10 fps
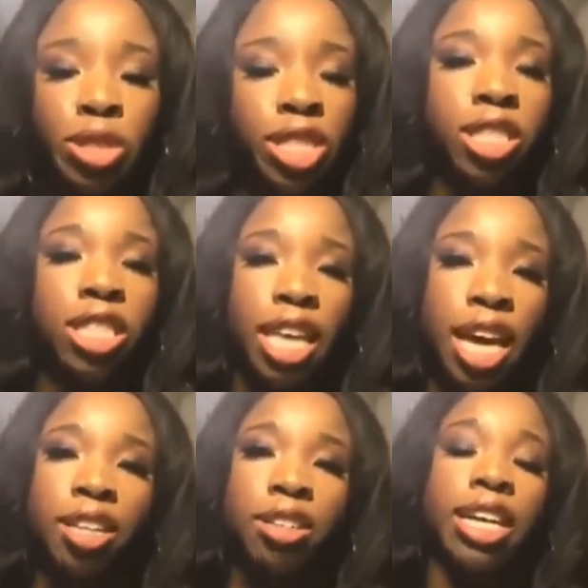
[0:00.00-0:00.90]
we just say the
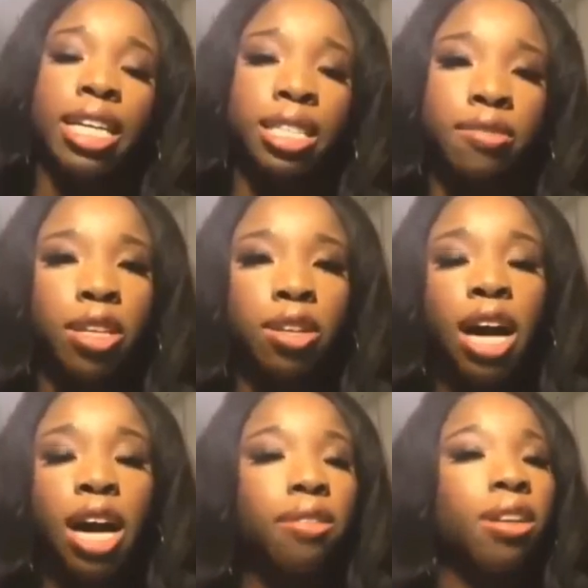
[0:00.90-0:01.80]
NRA as if they
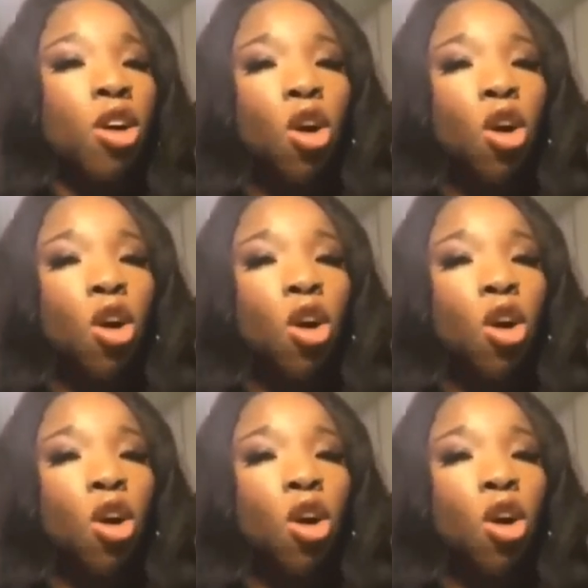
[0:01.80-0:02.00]
don't have